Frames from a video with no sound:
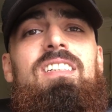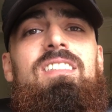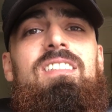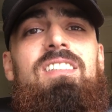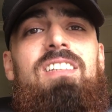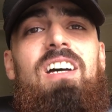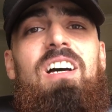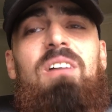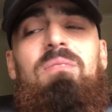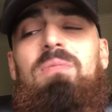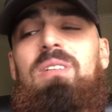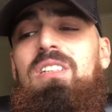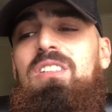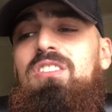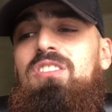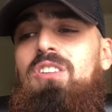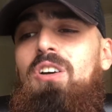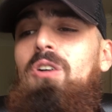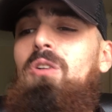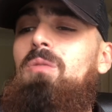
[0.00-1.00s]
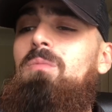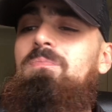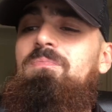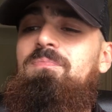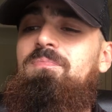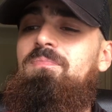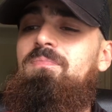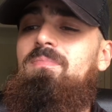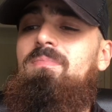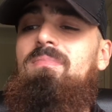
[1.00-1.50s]
Do you know what I mean? So,
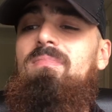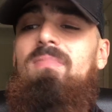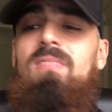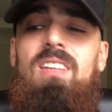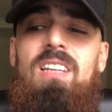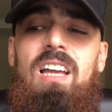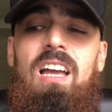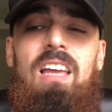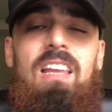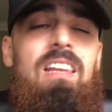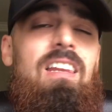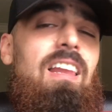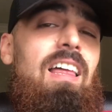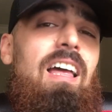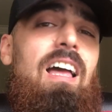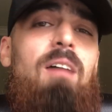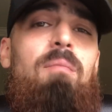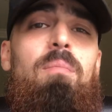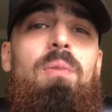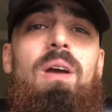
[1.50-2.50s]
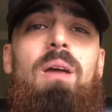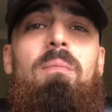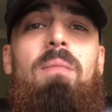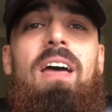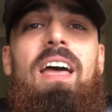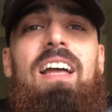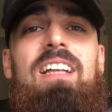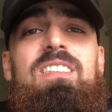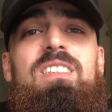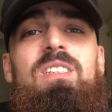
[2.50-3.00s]
like, I'm putting
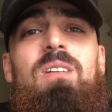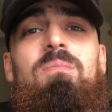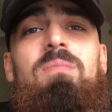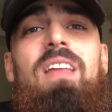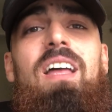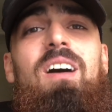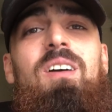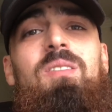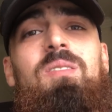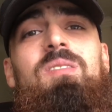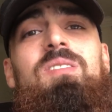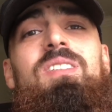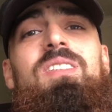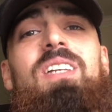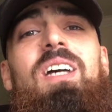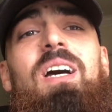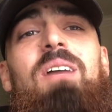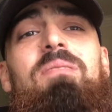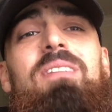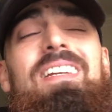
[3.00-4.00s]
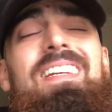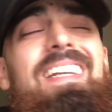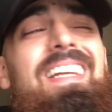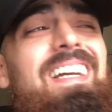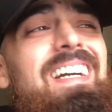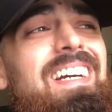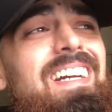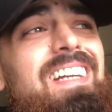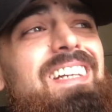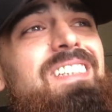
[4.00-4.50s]
my hands up now. Do you know what I mean?
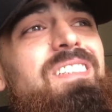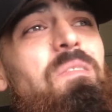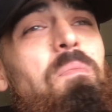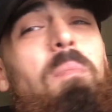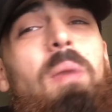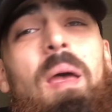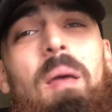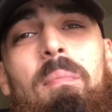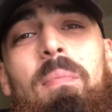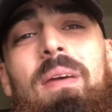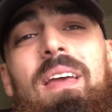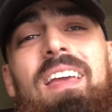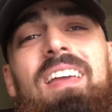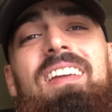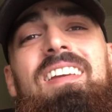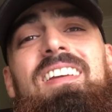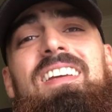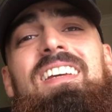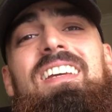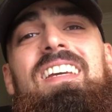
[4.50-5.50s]
Nicolas Pepe,